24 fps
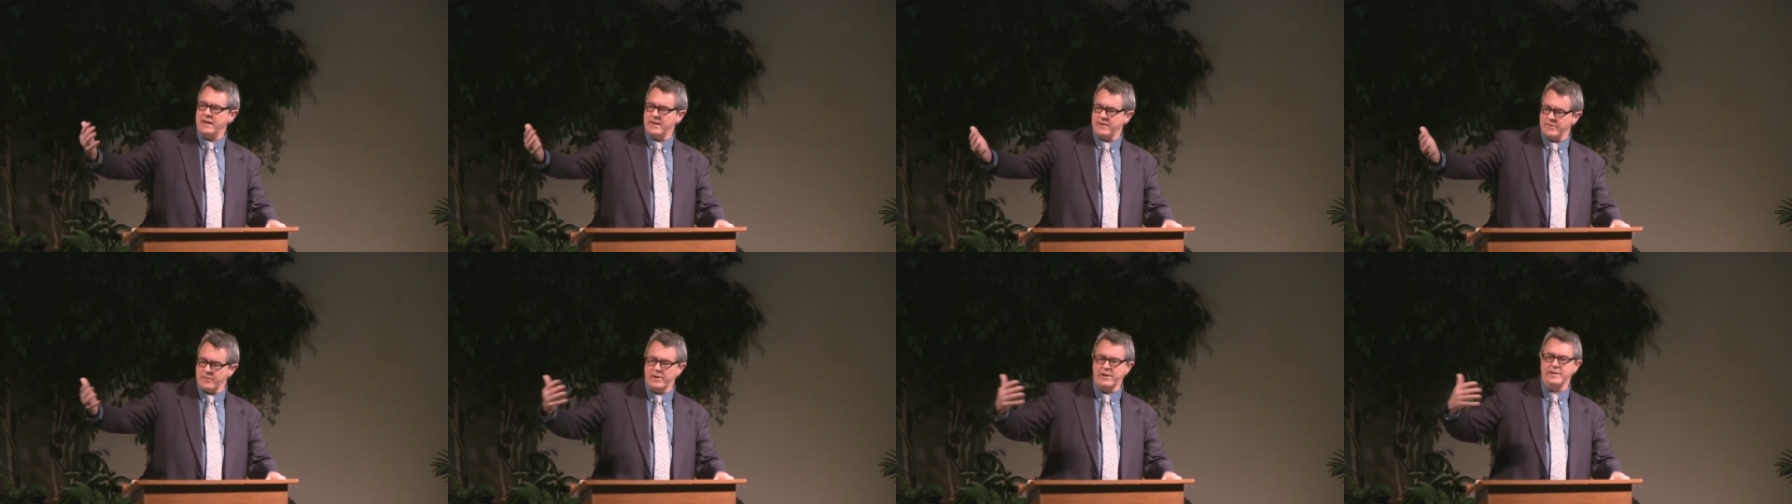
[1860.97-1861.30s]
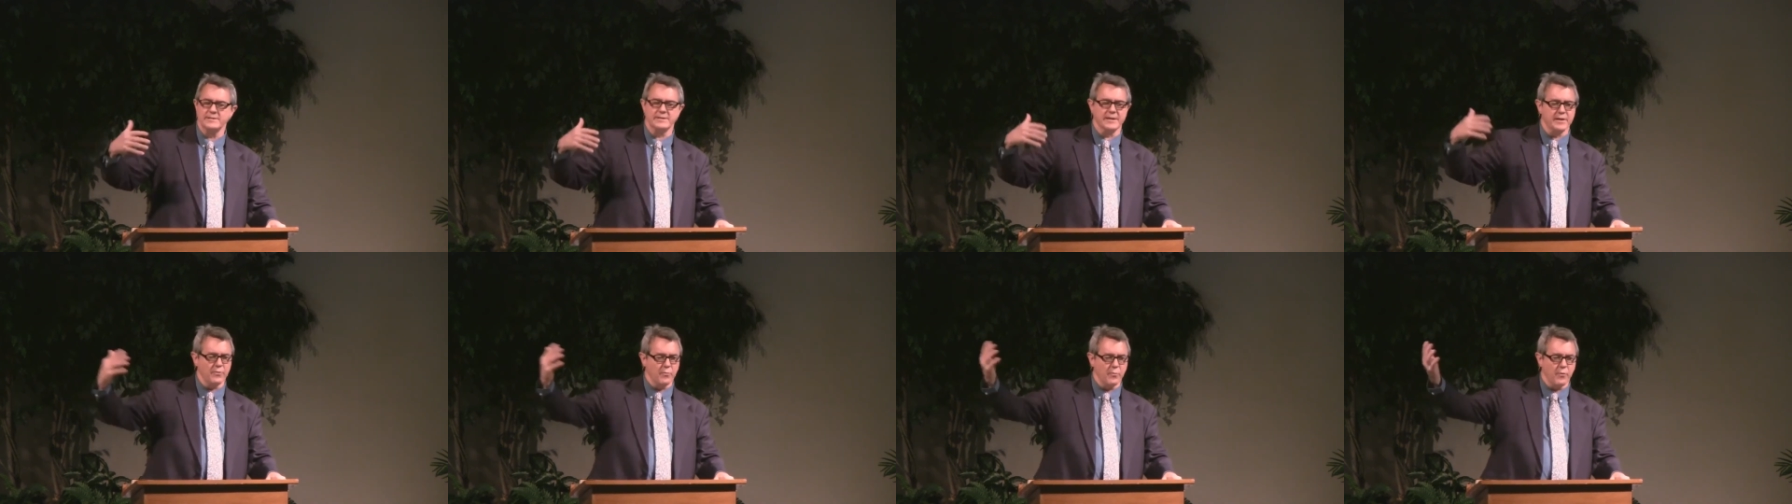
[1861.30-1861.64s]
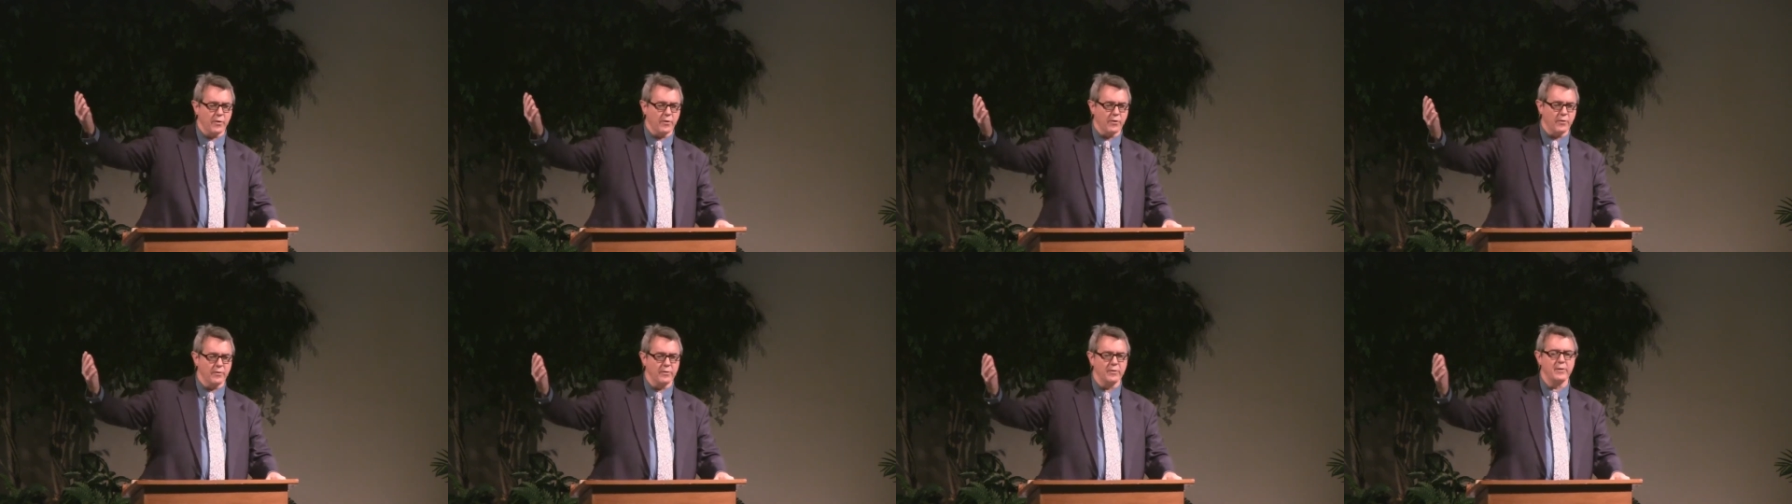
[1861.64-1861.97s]
there is in the
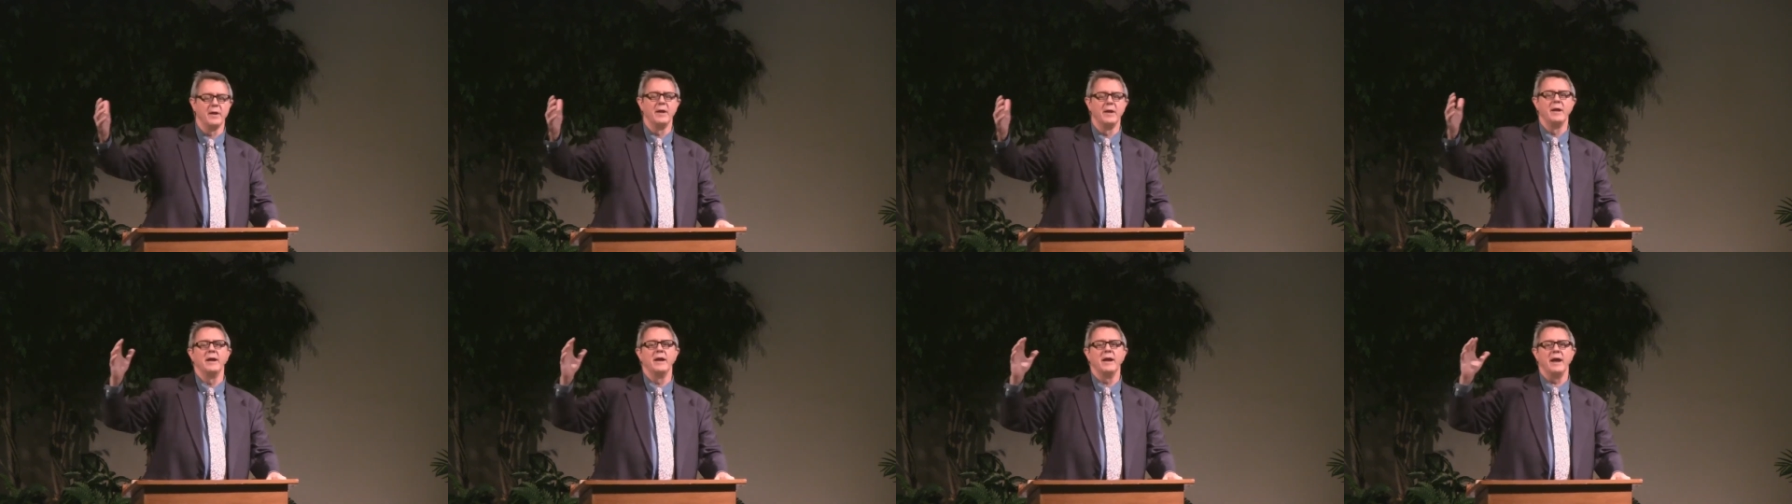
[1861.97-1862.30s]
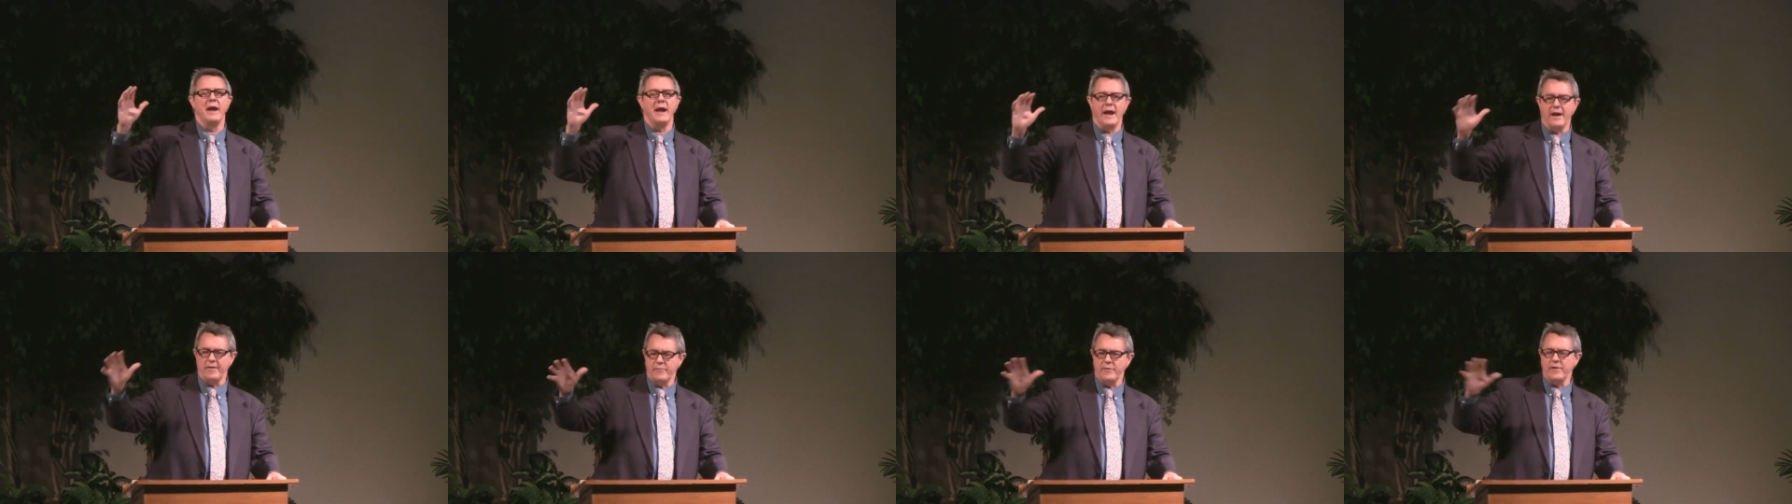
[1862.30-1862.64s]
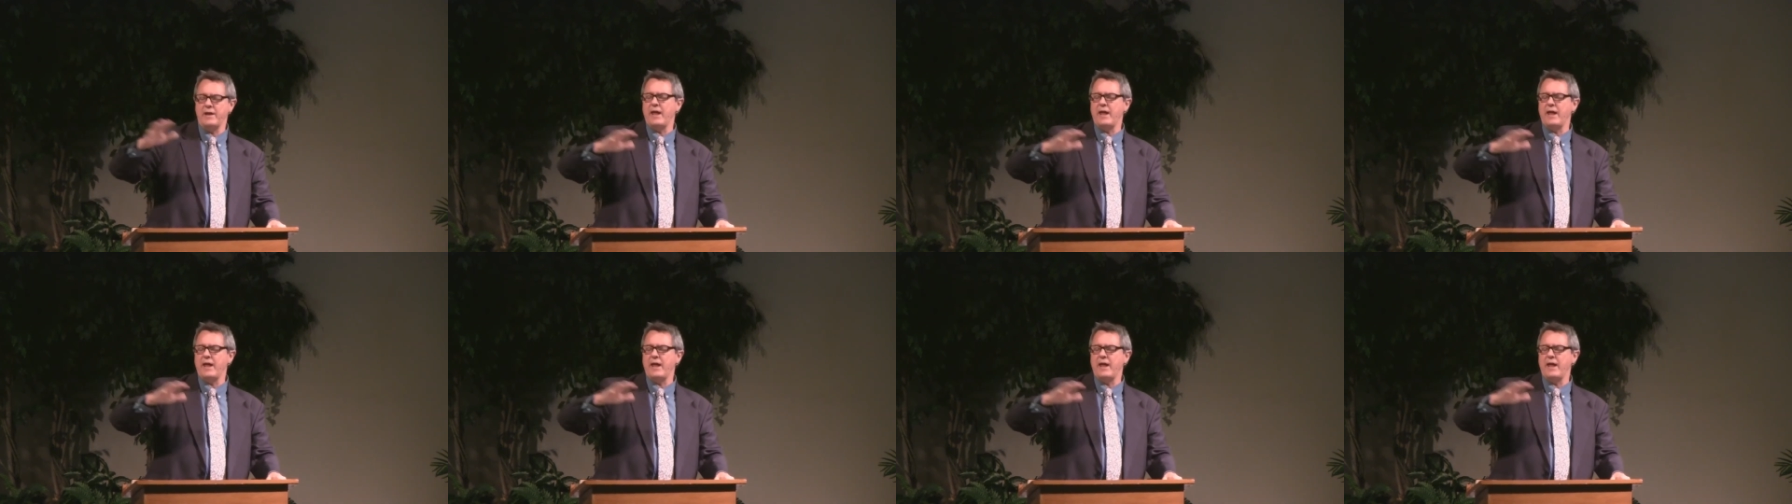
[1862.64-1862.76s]
world, every